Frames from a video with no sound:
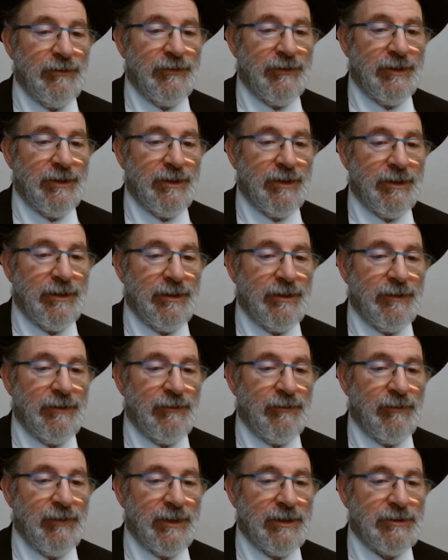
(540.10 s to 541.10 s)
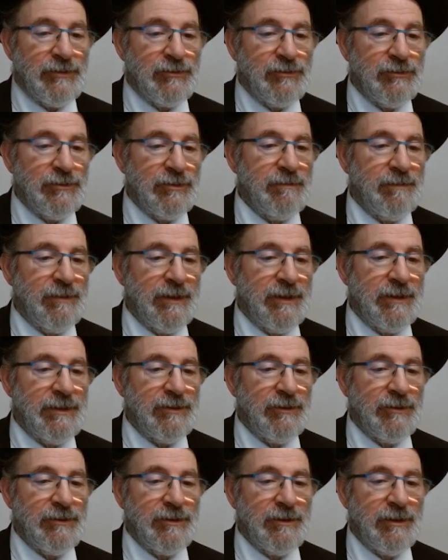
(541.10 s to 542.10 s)
the white rook played
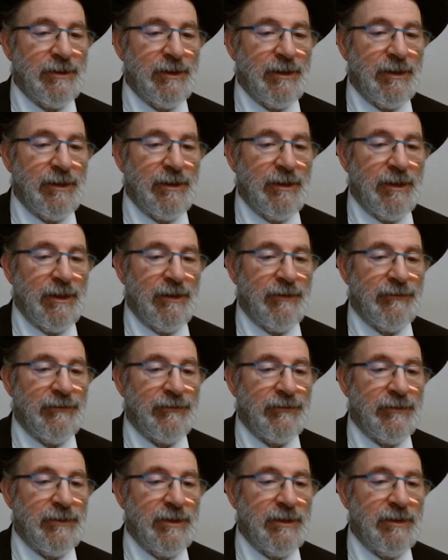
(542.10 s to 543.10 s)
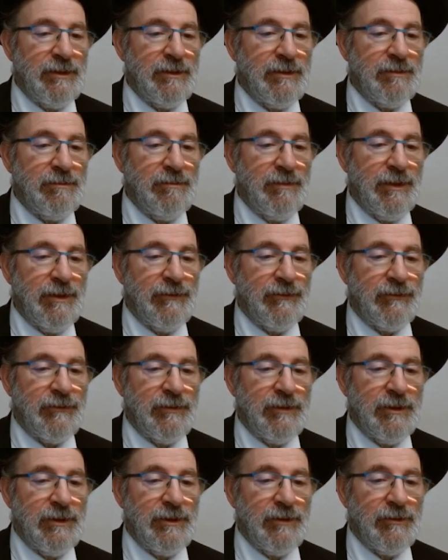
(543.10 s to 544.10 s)
on a3,
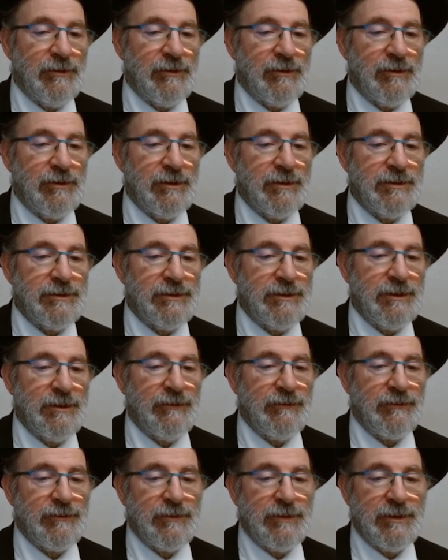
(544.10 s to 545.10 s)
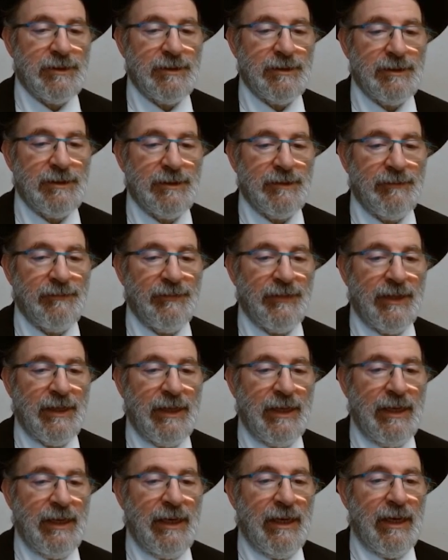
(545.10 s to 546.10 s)
b3 or c3.
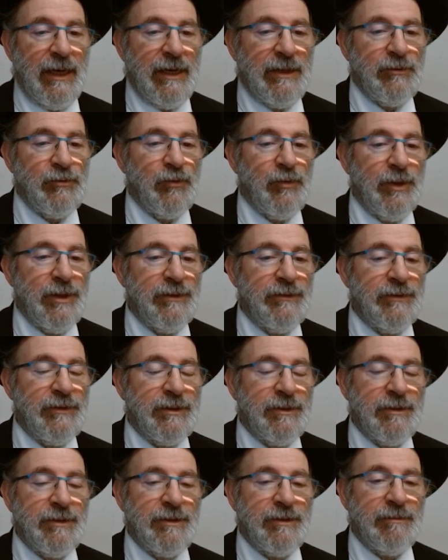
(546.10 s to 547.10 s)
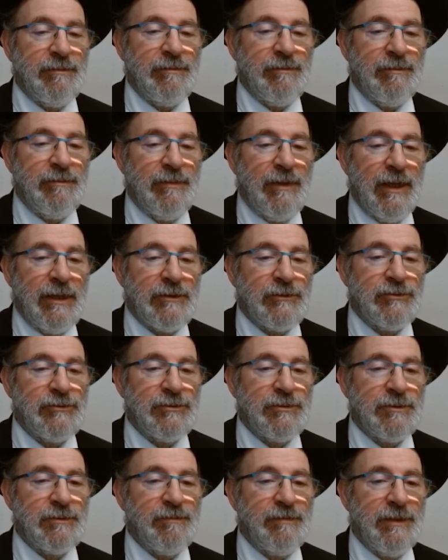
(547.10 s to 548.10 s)
And when the black
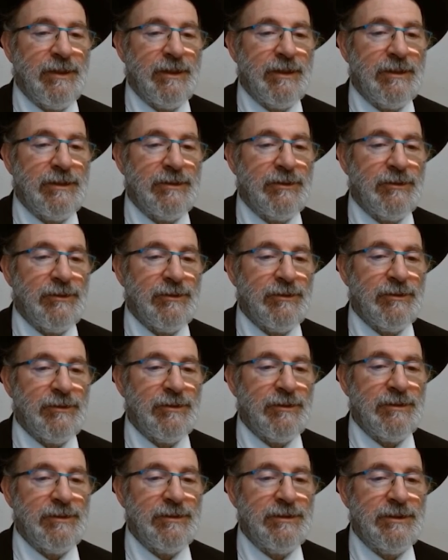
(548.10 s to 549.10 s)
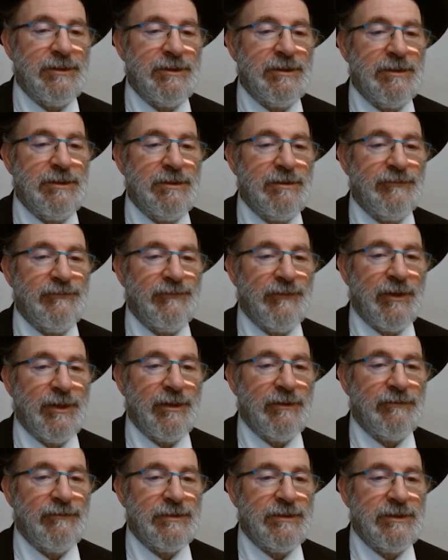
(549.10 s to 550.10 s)
rook played on
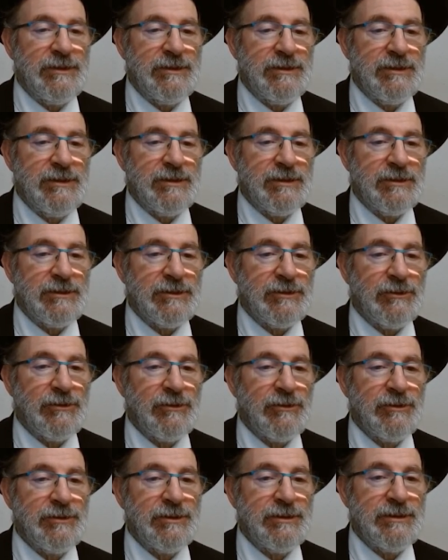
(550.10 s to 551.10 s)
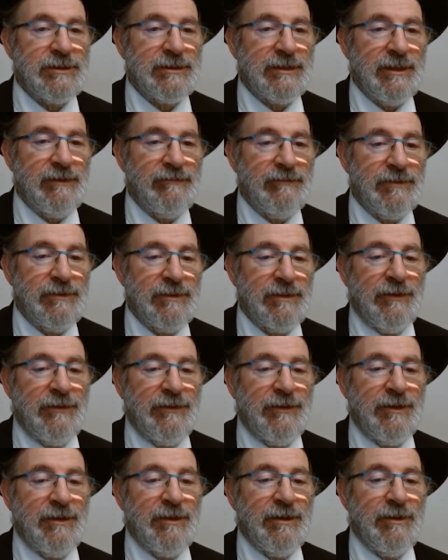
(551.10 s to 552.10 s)
d5, d6 or d7,
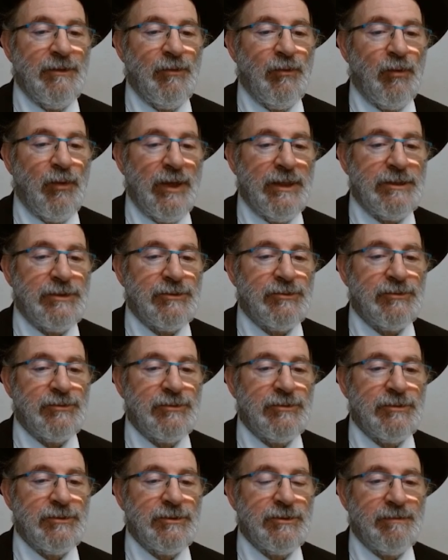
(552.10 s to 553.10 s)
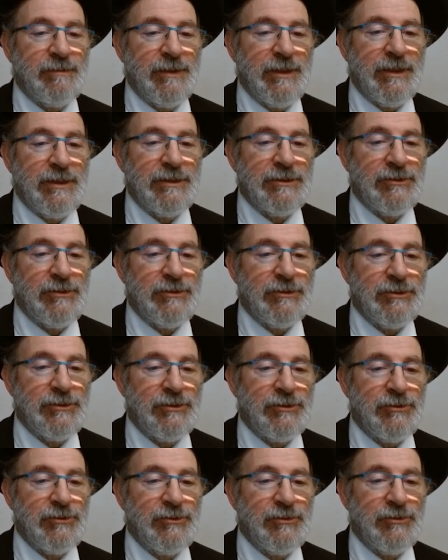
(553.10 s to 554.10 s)
the white rook plays
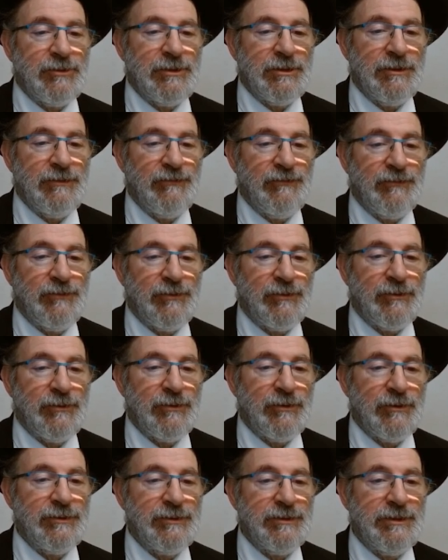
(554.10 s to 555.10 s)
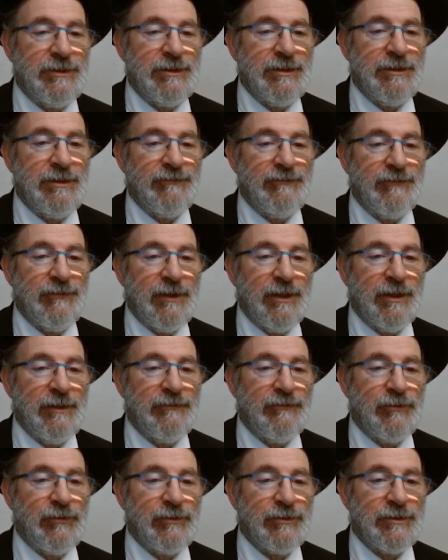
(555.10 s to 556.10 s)
also to d4, d5
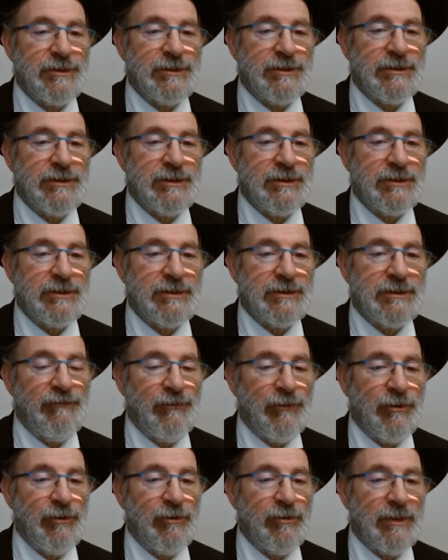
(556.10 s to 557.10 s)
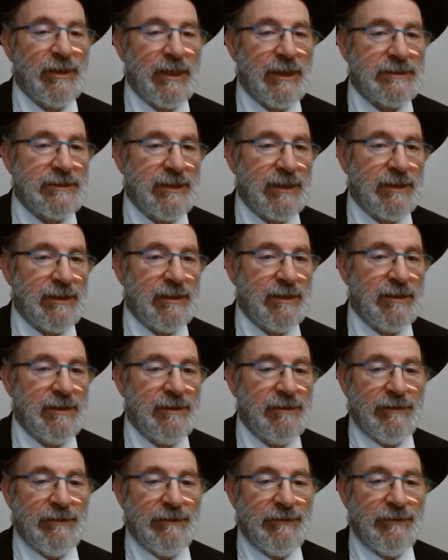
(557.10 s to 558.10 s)
or d6, following
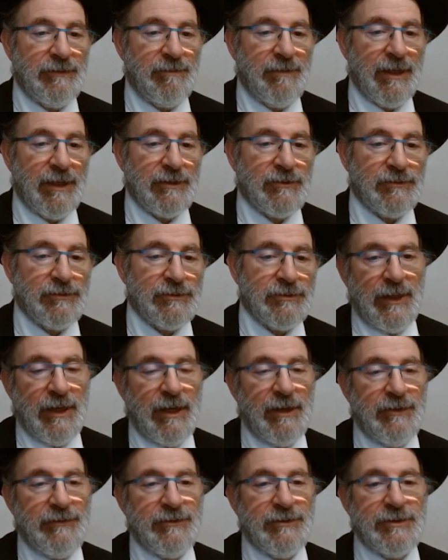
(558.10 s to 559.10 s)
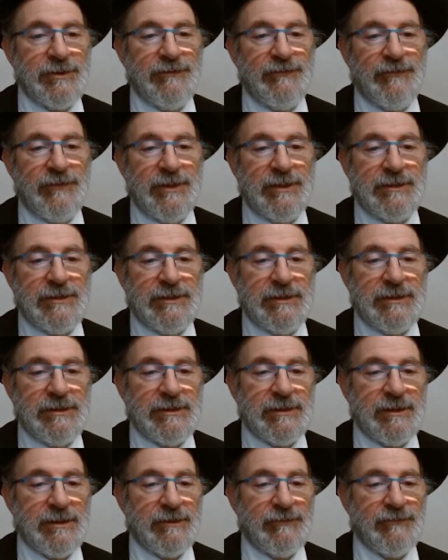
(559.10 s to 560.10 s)
exactly the black rook. Other defenses
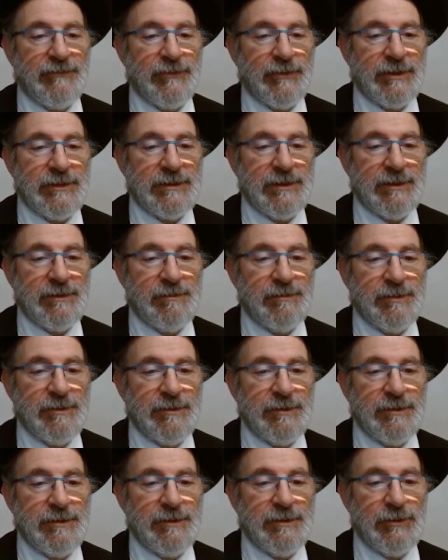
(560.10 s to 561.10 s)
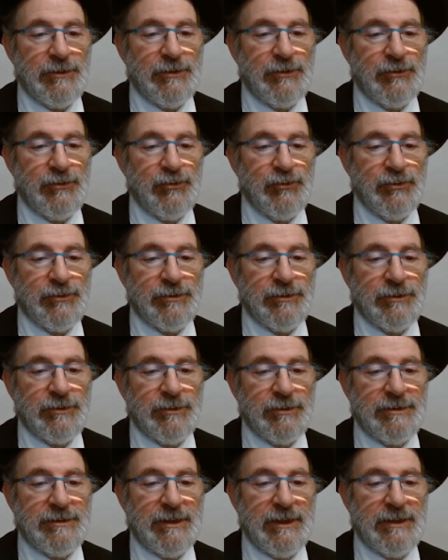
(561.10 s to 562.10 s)
are, for example,
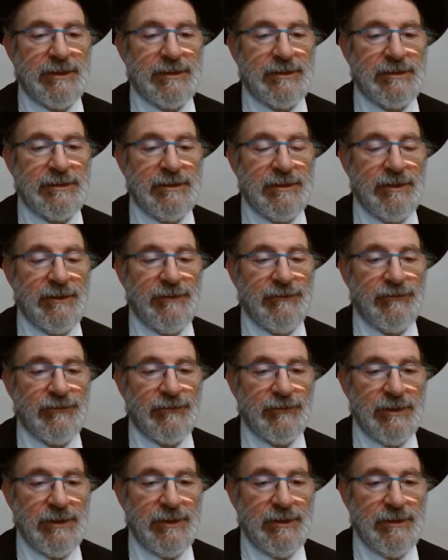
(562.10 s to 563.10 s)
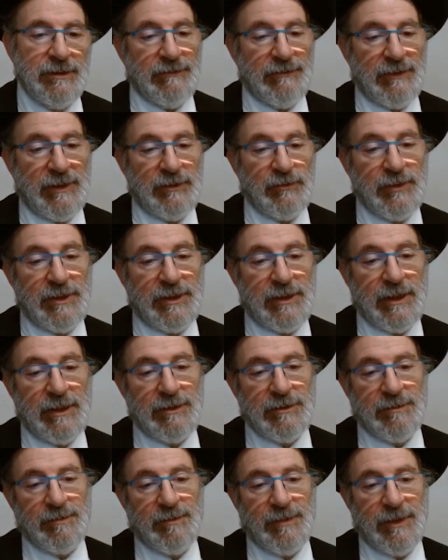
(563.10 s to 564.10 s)
rook takes d3, then we
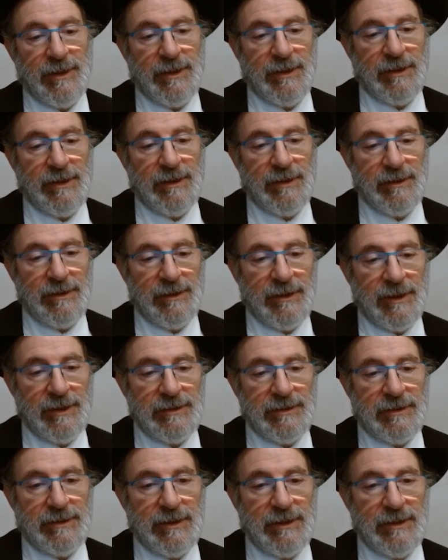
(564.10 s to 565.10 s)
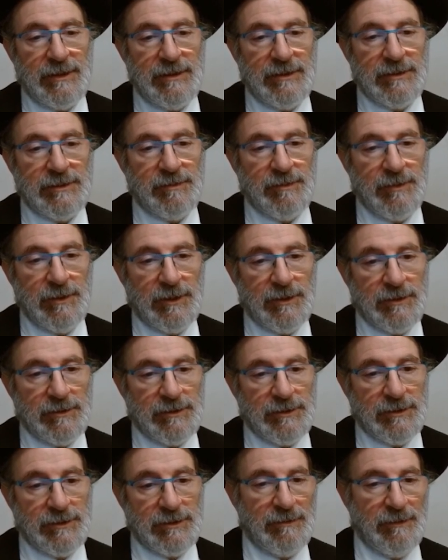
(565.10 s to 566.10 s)
cannot play knight takes,
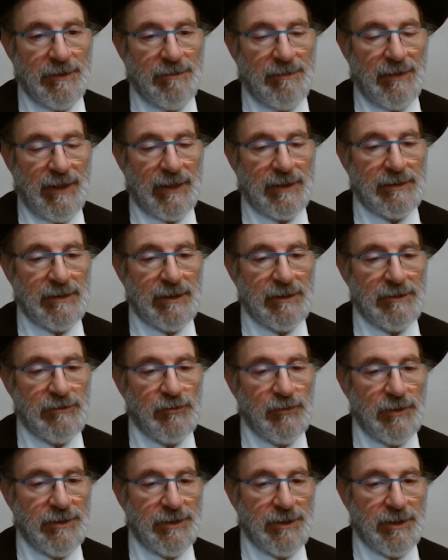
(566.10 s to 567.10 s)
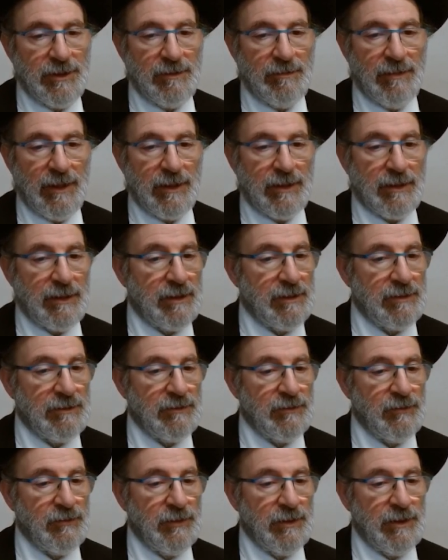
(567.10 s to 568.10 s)
because the black knight will take back and
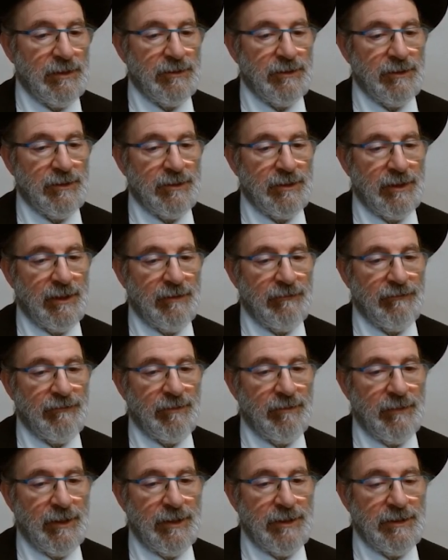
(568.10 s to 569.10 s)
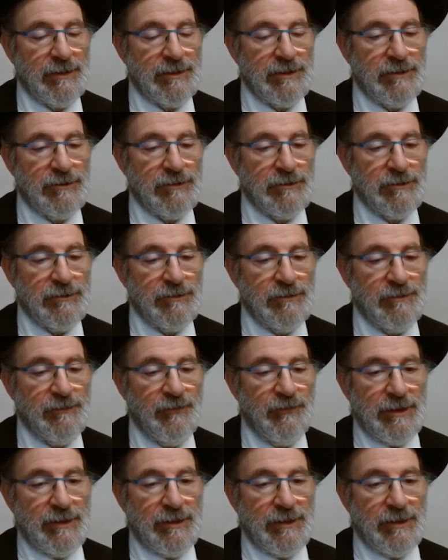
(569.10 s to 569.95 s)
will not have a mate in 2.